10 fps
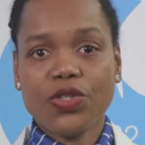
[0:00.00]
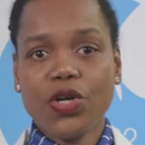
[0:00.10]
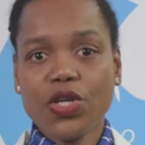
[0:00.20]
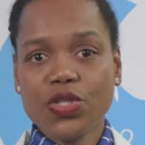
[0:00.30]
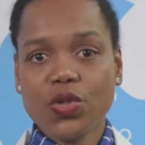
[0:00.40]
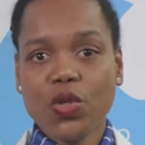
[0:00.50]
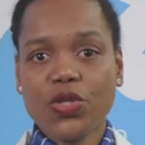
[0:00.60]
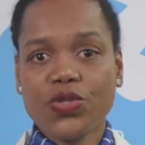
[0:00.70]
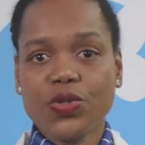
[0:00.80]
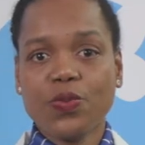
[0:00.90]
but also
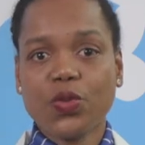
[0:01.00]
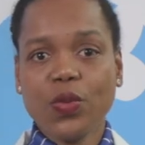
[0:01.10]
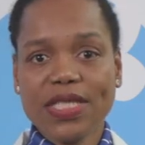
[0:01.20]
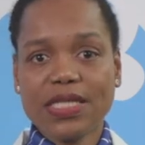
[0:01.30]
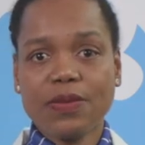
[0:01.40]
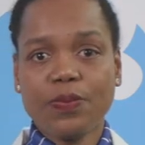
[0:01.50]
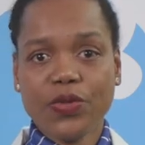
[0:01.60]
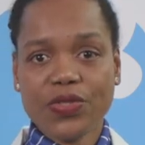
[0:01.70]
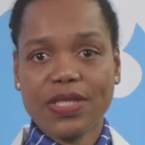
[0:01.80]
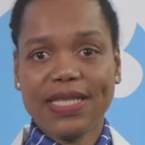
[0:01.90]
consumes
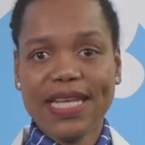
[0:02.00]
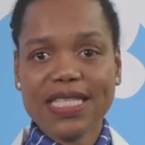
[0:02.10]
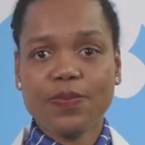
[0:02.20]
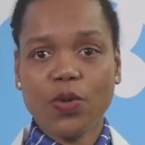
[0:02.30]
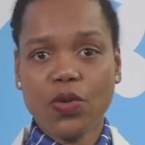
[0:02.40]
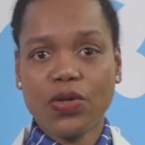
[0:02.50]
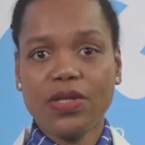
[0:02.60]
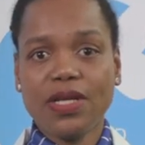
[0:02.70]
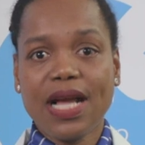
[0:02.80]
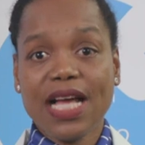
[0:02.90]
20% less power,
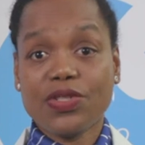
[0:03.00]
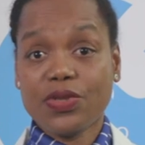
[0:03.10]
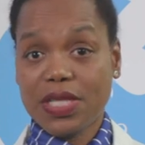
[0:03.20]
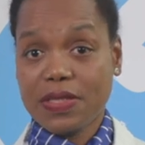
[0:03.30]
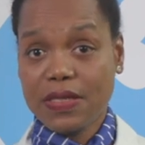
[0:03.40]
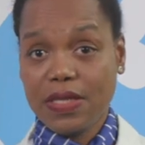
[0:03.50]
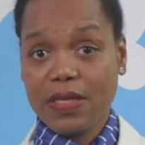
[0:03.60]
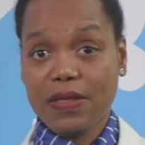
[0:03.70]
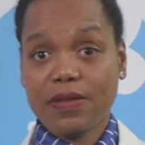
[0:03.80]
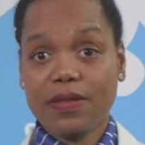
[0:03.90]
as you can see
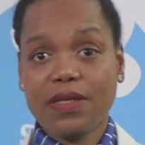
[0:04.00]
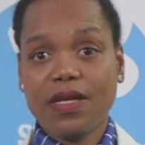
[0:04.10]
here.